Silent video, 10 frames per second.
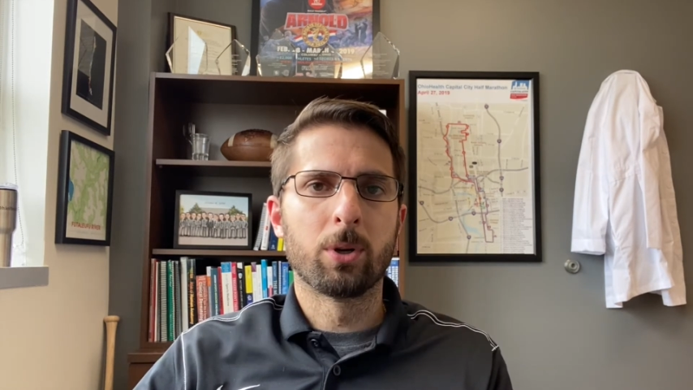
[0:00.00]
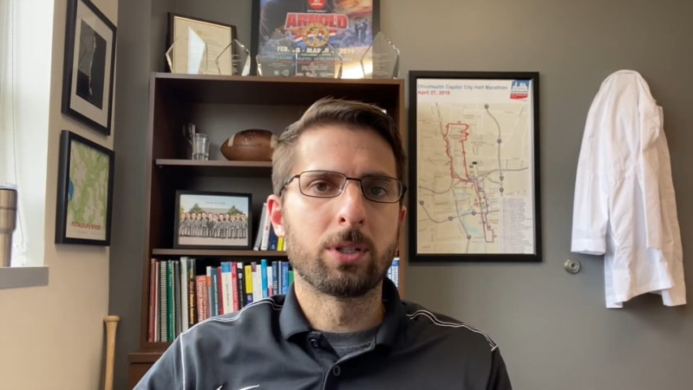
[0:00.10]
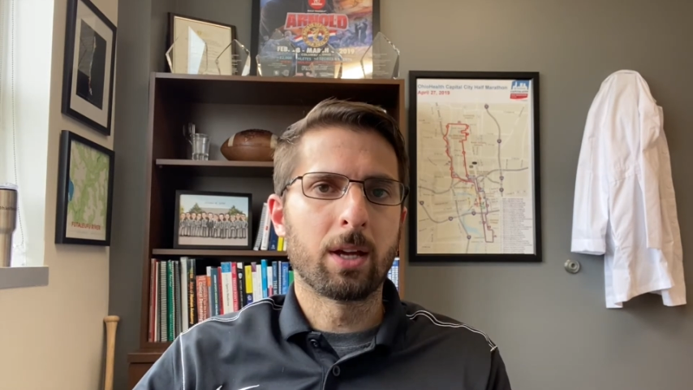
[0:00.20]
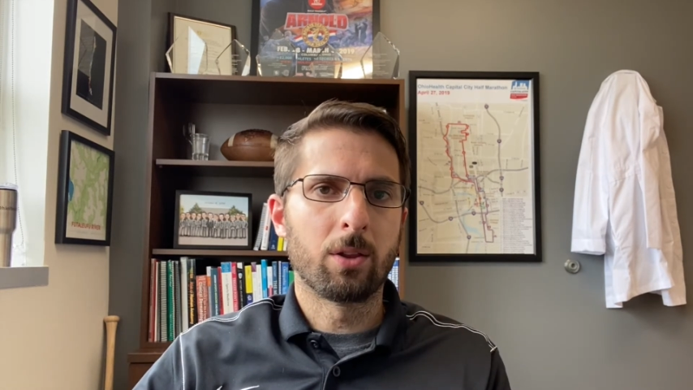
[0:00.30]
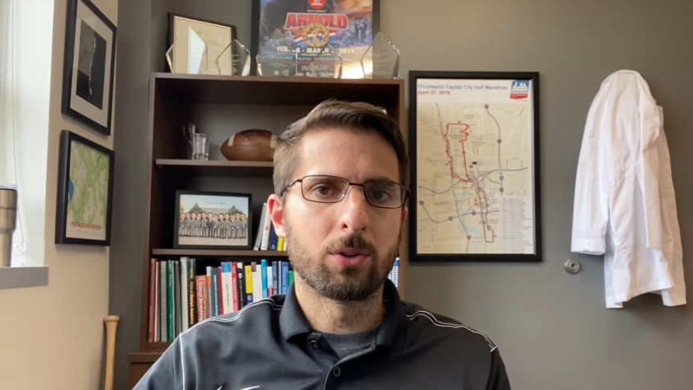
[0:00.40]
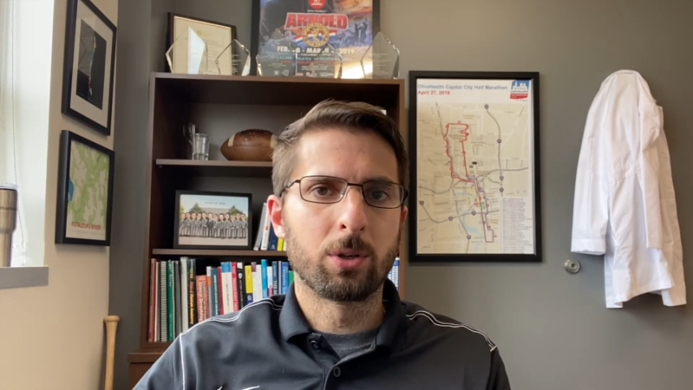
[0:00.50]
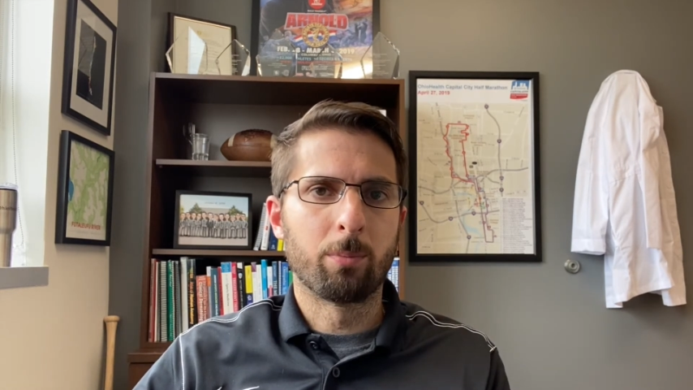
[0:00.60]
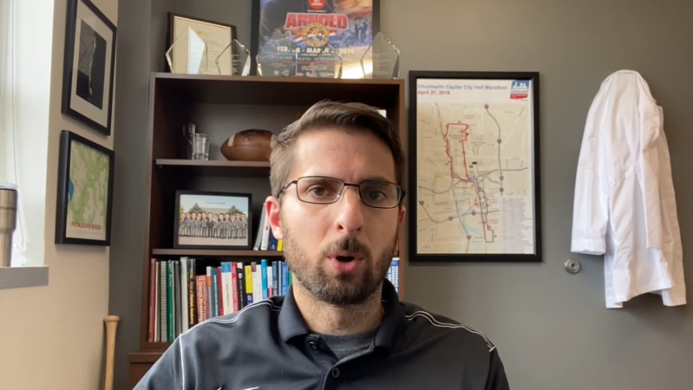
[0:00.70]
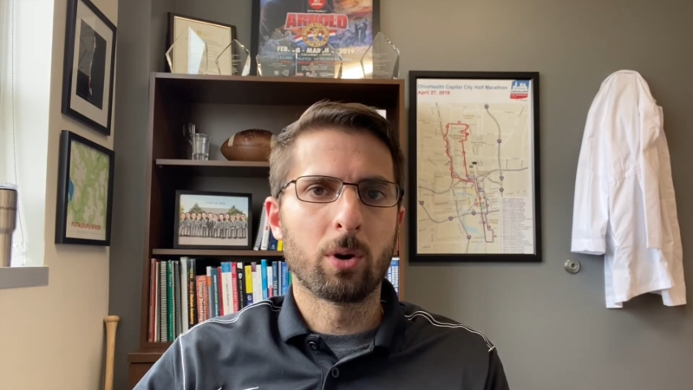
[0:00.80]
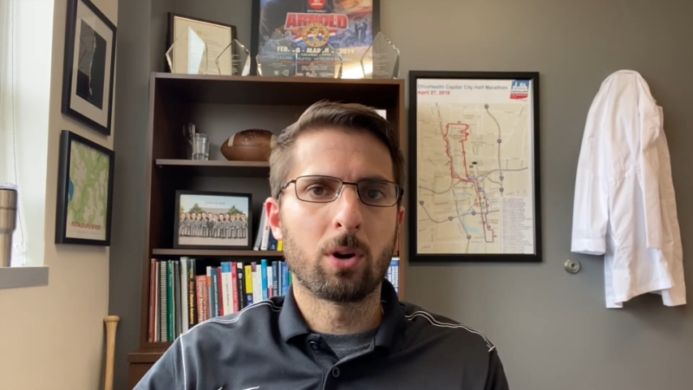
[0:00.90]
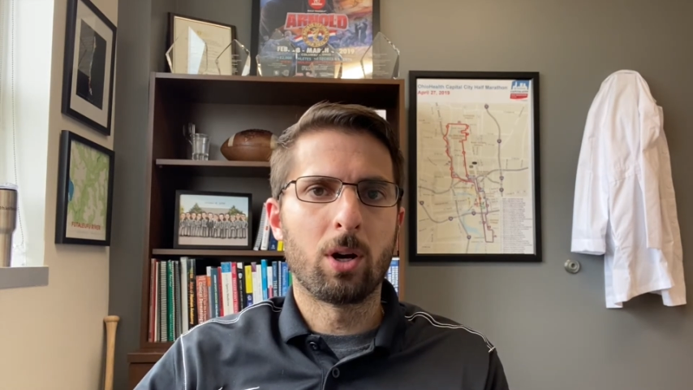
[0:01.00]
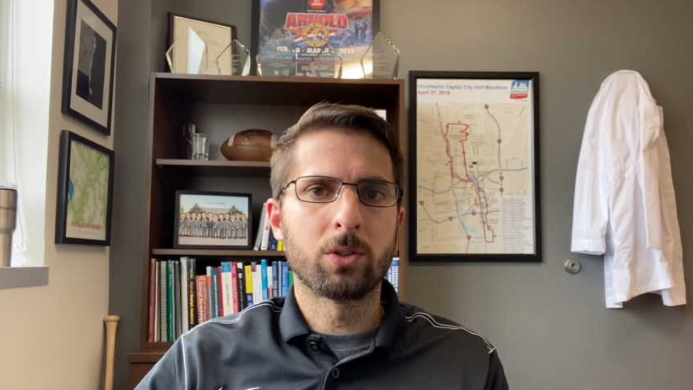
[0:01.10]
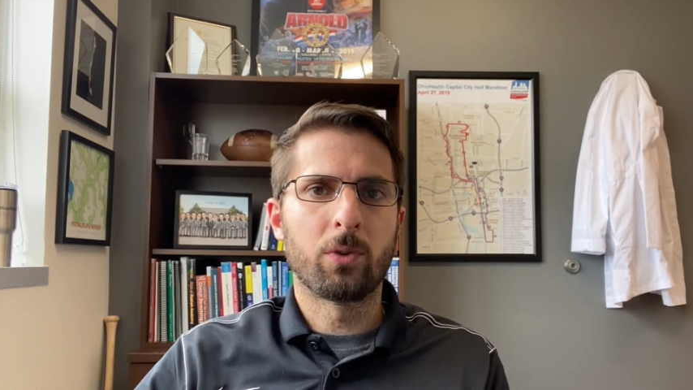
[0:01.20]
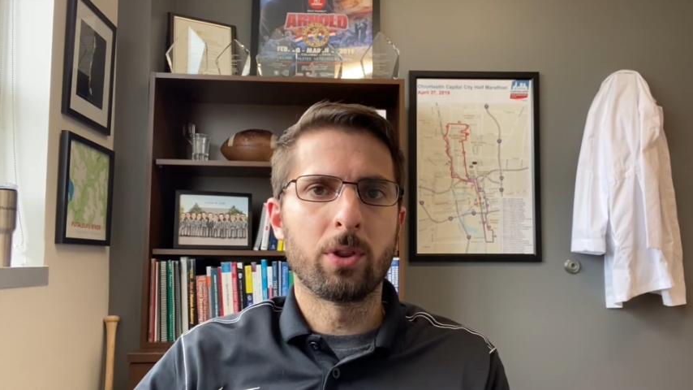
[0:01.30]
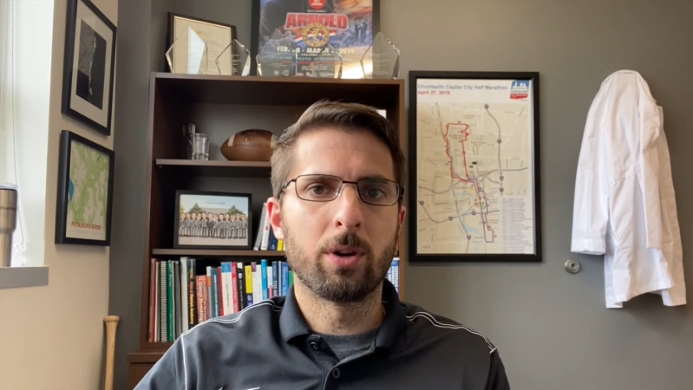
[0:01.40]
put together some
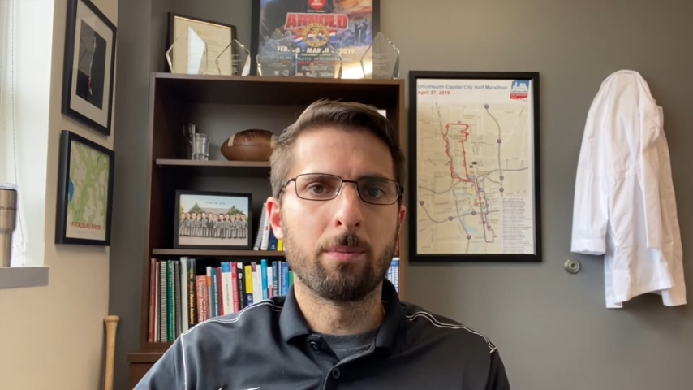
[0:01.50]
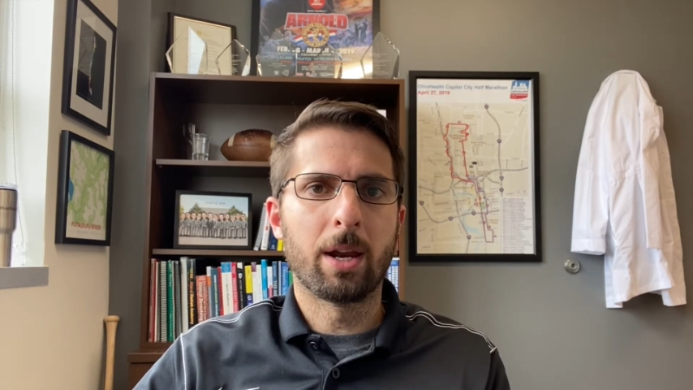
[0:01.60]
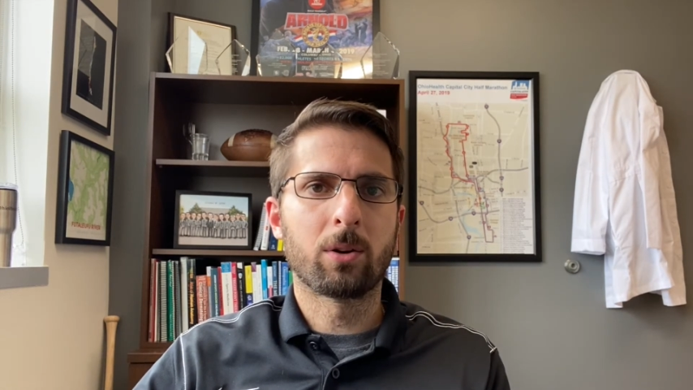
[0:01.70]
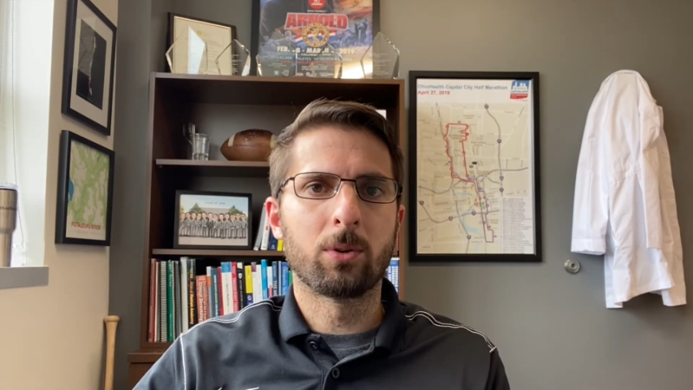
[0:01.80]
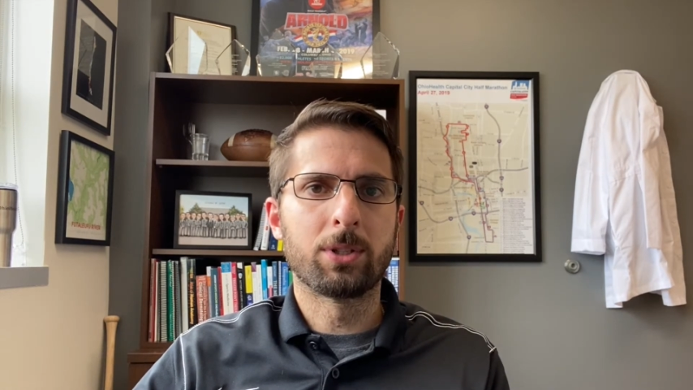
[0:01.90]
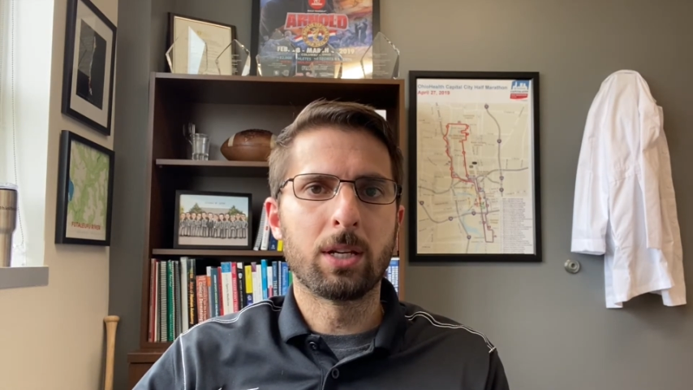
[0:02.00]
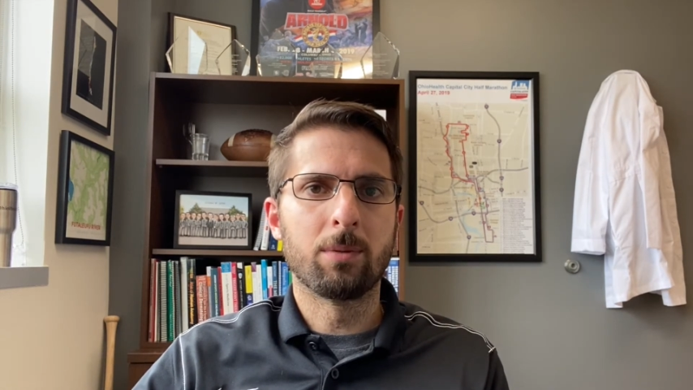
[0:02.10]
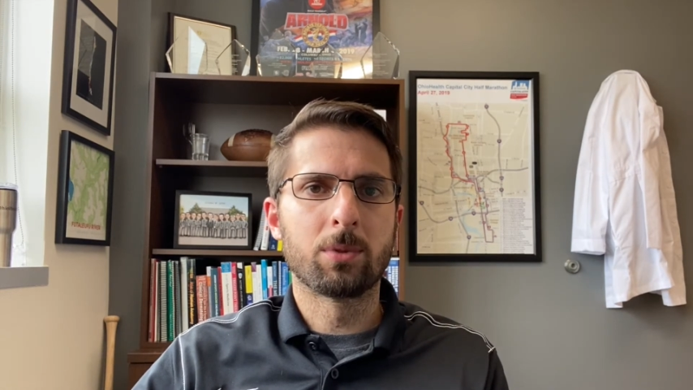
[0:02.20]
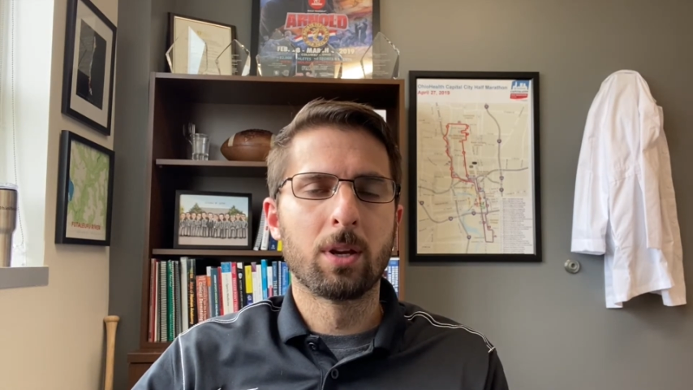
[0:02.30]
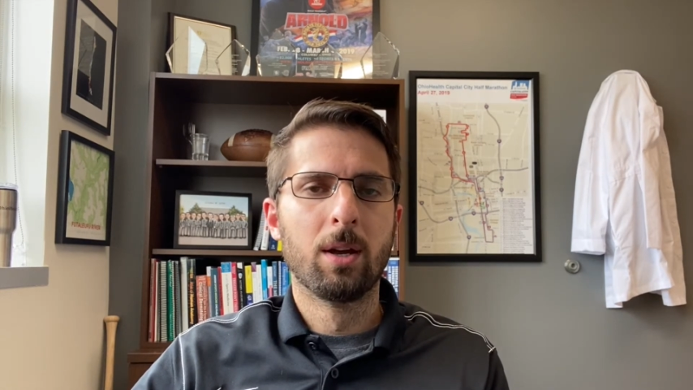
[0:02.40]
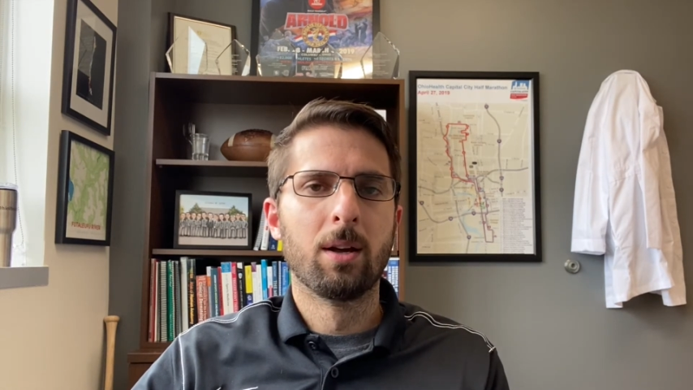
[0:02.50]
protocols for their medical teams.